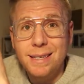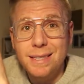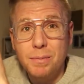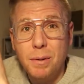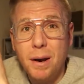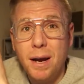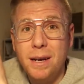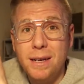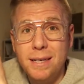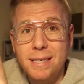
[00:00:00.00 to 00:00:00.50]
It's
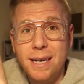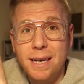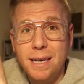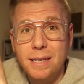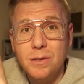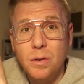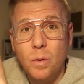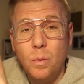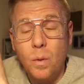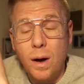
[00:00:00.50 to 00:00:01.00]
probably gonna take
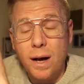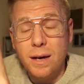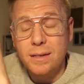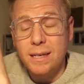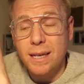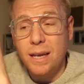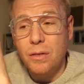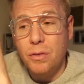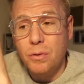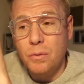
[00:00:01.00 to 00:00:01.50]
us a while
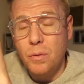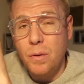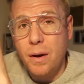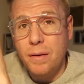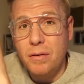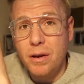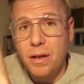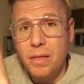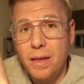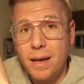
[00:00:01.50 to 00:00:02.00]
to get through
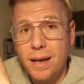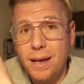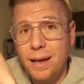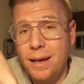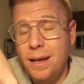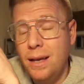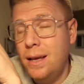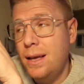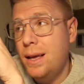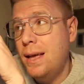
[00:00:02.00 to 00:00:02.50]
everything.